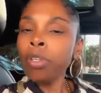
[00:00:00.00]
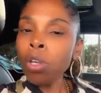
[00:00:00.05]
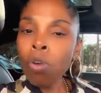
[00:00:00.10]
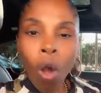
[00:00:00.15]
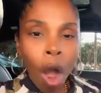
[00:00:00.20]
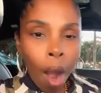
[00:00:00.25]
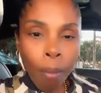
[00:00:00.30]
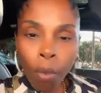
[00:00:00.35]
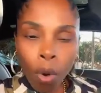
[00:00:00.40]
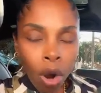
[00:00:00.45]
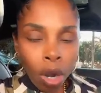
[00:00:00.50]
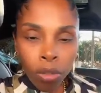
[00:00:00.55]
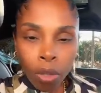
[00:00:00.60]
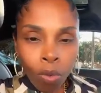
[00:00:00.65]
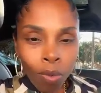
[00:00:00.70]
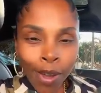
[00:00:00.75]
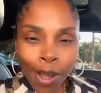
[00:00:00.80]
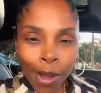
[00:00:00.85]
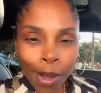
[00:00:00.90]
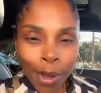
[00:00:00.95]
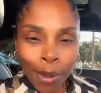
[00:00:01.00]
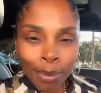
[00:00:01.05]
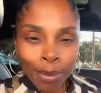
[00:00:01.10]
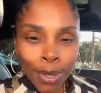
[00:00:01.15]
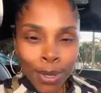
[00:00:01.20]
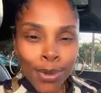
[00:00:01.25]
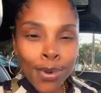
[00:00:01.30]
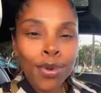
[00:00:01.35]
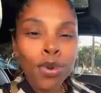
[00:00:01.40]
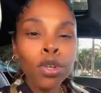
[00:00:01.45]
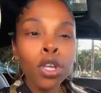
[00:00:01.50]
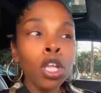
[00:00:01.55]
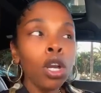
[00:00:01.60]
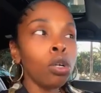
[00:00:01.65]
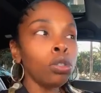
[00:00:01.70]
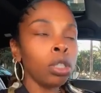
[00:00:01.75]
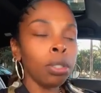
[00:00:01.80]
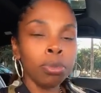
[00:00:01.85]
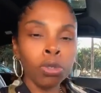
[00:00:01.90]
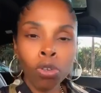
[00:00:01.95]
you are more than welcome
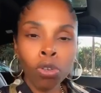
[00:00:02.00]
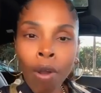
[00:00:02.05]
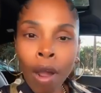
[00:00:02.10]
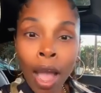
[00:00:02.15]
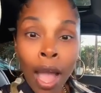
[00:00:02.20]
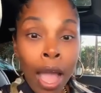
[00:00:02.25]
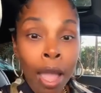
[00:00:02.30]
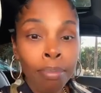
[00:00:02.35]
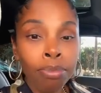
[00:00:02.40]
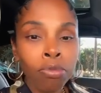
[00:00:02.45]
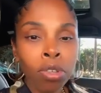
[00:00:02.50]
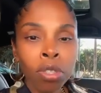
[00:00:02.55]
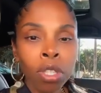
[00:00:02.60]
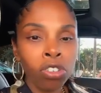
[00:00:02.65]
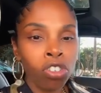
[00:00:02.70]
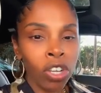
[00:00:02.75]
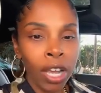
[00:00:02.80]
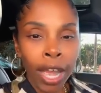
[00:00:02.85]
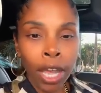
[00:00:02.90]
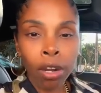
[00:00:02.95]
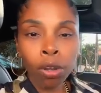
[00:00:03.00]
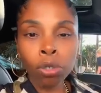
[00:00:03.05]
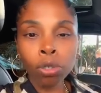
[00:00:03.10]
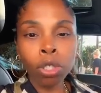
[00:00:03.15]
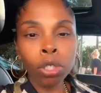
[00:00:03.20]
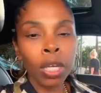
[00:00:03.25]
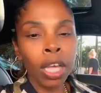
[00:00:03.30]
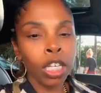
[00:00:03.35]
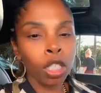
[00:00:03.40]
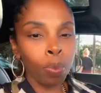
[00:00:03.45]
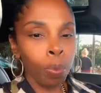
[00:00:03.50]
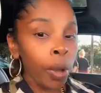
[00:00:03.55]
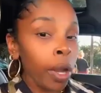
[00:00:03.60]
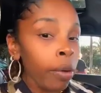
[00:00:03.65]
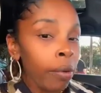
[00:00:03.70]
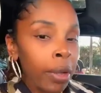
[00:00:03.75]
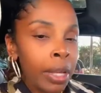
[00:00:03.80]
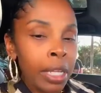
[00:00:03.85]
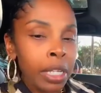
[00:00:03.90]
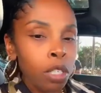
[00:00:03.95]
to, subscribe to the channel to
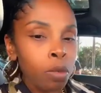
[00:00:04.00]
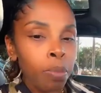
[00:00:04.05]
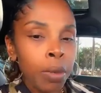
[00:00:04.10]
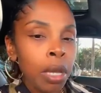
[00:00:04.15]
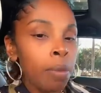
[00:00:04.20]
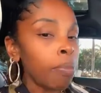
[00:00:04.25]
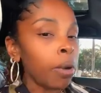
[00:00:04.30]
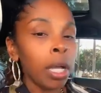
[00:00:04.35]
experience me.